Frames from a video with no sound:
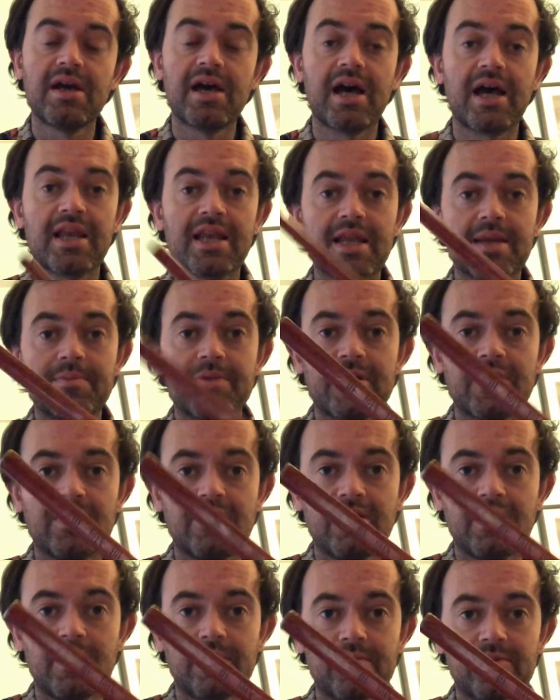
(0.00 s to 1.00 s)
and a little bit of
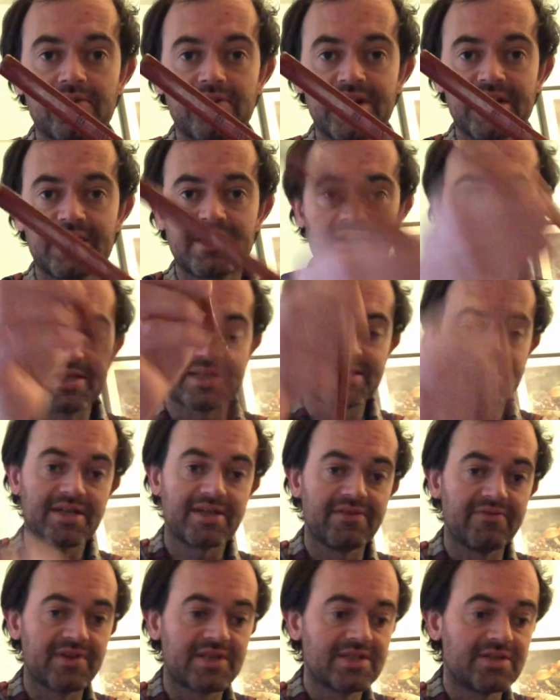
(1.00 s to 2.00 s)
oven writing on the
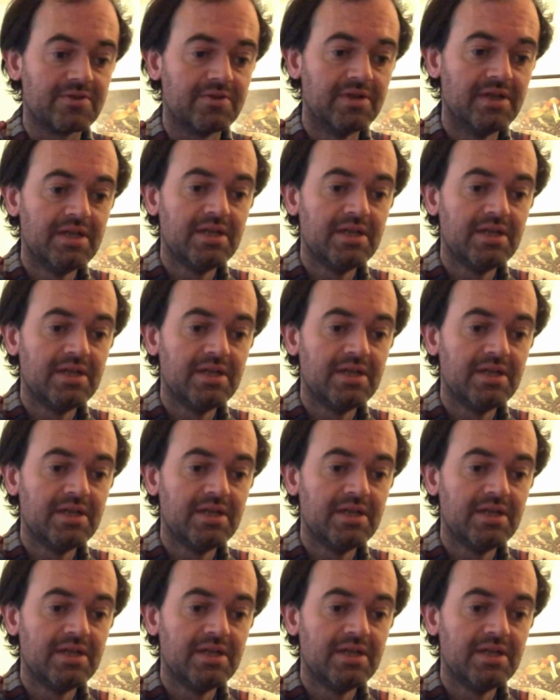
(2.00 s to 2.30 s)
side of it too.